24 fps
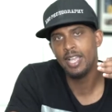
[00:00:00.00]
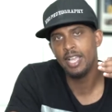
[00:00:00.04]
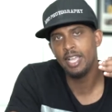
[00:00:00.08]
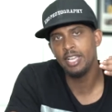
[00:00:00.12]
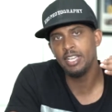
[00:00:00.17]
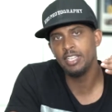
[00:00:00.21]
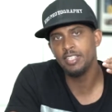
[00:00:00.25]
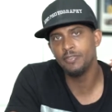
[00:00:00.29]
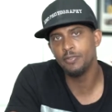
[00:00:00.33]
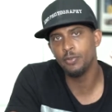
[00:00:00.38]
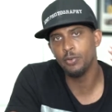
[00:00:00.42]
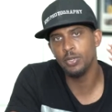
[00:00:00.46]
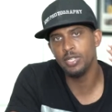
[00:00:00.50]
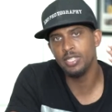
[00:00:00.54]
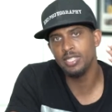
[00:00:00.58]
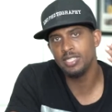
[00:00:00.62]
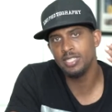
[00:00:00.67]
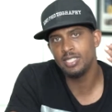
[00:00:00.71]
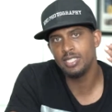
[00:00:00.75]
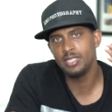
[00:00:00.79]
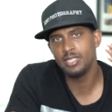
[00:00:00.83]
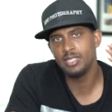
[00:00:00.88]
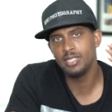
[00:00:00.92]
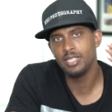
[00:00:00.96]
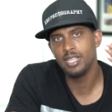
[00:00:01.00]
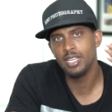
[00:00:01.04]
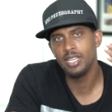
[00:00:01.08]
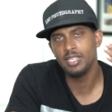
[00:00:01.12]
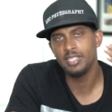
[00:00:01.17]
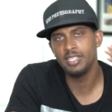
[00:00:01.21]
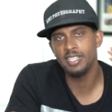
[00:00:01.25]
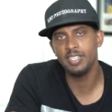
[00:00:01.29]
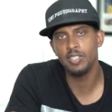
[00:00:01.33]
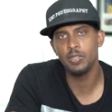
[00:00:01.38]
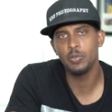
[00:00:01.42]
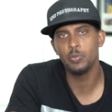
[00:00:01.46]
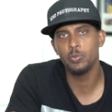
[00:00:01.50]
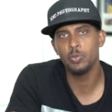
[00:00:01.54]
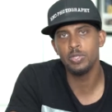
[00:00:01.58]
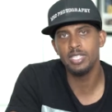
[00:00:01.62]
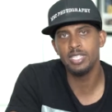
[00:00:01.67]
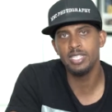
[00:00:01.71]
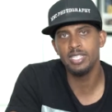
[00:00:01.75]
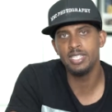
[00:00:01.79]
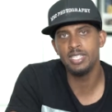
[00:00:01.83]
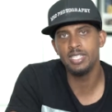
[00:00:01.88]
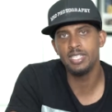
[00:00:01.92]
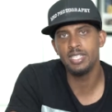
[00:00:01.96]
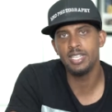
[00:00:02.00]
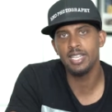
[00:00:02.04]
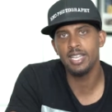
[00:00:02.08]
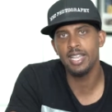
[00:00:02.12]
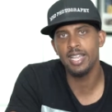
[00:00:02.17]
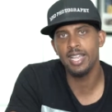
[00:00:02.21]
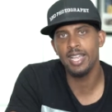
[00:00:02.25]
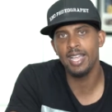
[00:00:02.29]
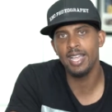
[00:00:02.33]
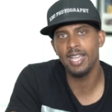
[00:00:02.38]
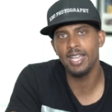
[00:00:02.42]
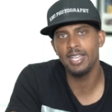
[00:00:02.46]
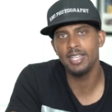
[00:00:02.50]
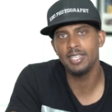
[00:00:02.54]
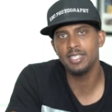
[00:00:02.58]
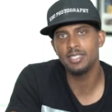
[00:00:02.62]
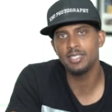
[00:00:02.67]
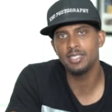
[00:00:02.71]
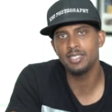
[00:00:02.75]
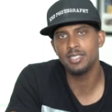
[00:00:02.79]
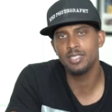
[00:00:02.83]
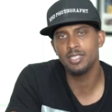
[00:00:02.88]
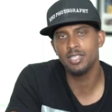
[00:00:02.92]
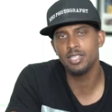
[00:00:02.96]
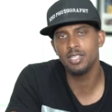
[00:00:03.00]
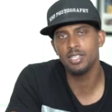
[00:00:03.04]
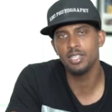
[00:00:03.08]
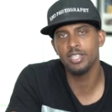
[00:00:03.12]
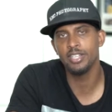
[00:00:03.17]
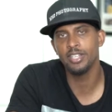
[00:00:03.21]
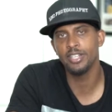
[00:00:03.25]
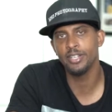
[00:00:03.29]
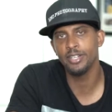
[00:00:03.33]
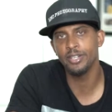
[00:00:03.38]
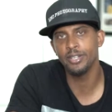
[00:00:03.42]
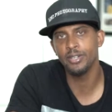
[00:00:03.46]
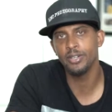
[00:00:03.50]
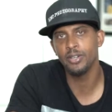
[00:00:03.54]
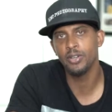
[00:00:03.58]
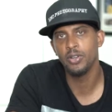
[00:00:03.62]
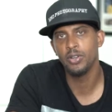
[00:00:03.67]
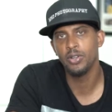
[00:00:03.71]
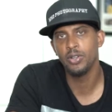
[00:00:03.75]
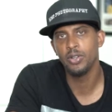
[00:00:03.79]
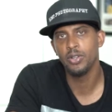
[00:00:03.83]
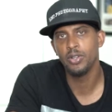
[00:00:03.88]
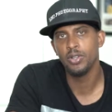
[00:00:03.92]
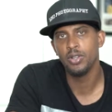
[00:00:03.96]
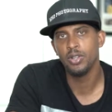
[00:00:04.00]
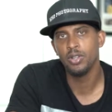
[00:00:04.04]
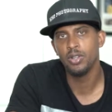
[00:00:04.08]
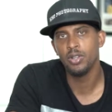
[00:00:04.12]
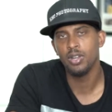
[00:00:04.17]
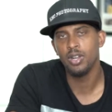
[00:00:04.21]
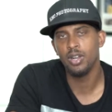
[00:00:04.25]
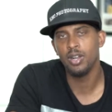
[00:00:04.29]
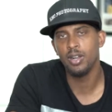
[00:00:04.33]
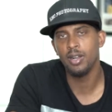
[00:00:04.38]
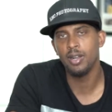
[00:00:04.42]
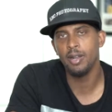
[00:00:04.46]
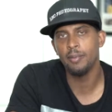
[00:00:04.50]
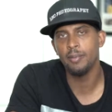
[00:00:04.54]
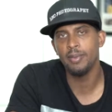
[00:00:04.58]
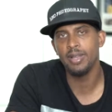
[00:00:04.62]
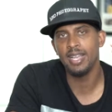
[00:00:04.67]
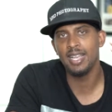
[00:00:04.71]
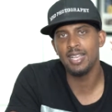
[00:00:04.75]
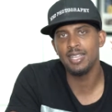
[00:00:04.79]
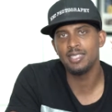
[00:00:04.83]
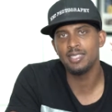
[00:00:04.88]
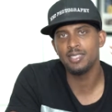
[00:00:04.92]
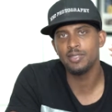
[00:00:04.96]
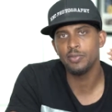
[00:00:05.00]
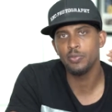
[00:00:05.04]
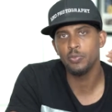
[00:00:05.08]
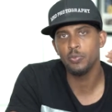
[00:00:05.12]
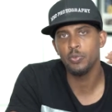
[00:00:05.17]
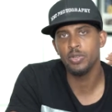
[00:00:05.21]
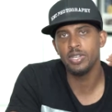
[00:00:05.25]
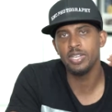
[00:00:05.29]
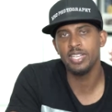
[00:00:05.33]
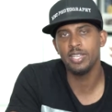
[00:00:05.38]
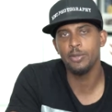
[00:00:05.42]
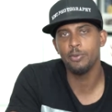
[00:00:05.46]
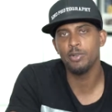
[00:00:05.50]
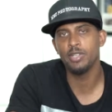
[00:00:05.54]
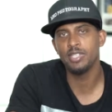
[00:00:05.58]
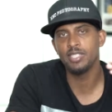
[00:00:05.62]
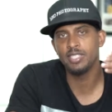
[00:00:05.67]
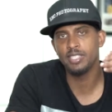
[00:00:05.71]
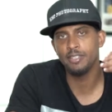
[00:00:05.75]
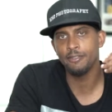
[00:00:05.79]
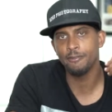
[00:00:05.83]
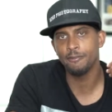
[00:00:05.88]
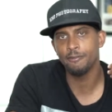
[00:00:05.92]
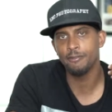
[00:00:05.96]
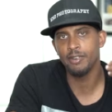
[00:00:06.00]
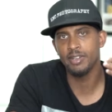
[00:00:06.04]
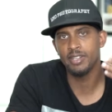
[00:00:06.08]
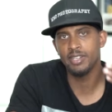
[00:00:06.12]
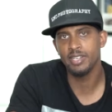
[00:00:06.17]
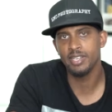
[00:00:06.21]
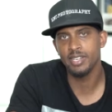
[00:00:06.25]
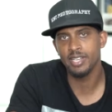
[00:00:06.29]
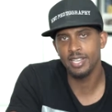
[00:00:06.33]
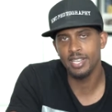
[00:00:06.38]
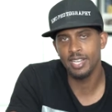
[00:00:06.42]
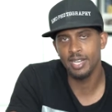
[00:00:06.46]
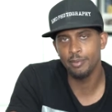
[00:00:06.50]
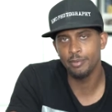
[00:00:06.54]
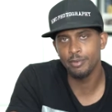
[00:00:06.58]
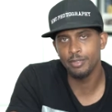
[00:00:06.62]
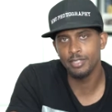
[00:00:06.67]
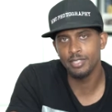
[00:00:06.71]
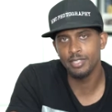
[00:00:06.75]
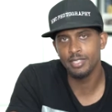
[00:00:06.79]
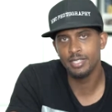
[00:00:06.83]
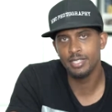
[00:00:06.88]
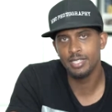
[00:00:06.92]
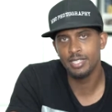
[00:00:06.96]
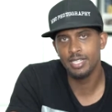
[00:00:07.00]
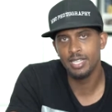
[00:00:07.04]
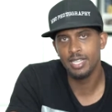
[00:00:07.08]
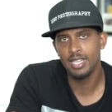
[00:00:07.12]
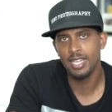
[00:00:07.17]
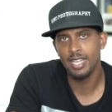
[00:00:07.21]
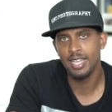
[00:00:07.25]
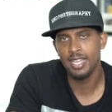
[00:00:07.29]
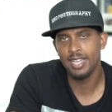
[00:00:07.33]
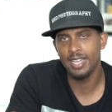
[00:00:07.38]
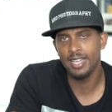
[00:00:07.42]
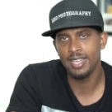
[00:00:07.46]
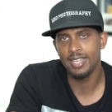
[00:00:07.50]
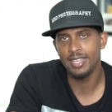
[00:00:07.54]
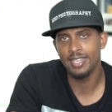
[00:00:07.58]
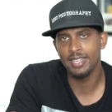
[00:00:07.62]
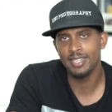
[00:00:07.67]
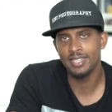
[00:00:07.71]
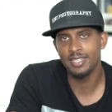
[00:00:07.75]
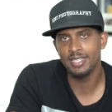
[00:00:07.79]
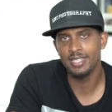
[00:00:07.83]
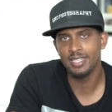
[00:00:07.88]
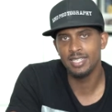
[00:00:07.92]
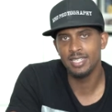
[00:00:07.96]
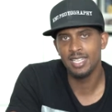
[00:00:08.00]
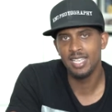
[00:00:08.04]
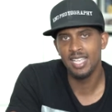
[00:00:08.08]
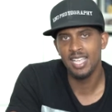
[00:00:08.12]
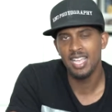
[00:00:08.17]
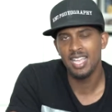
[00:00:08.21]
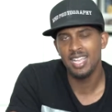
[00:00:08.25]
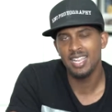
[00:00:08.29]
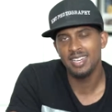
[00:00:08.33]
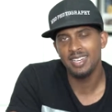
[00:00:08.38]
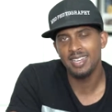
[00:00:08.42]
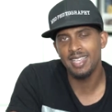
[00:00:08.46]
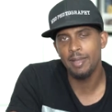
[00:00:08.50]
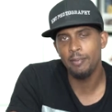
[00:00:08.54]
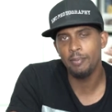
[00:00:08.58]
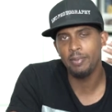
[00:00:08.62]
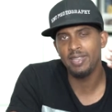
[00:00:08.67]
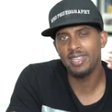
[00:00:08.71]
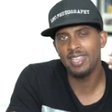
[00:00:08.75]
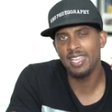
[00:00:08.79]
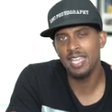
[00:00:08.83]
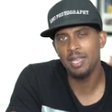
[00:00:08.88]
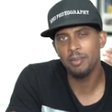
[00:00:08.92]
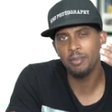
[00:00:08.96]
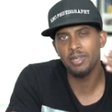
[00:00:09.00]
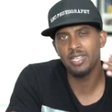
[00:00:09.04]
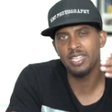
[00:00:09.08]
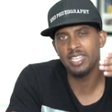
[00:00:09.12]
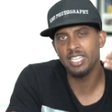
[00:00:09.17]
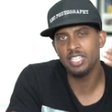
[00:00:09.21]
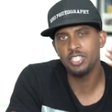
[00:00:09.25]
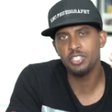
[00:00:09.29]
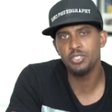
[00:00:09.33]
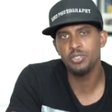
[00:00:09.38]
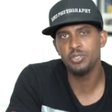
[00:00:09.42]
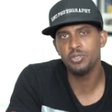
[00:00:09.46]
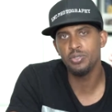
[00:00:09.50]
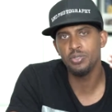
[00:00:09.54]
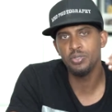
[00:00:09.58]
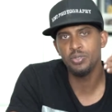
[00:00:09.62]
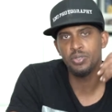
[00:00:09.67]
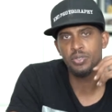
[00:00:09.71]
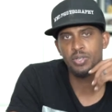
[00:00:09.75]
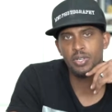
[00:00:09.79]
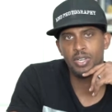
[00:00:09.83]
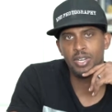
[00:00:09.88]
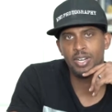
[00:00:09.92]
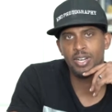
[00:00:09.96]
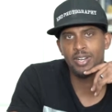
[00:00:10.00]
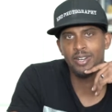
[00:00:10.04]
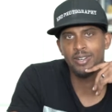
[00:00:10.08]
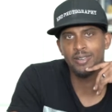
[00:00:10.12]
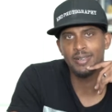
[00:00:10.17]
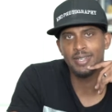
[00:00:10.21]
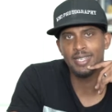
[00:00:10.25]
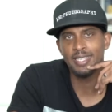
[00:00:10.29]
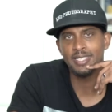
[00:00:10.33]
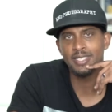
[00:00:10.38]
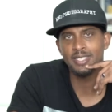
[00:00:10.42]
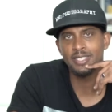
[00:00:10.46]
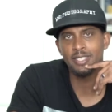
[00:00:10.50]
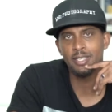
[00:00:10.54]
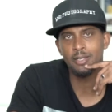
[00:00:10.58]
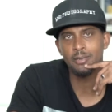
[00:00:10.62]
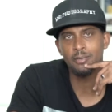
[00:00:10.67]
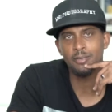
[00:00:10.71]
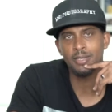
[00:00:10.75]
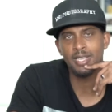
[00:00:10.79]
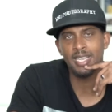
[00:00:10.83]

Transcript: his voice didn't read as clear um, as when he was in front of the camera. And that became an issue uh, in some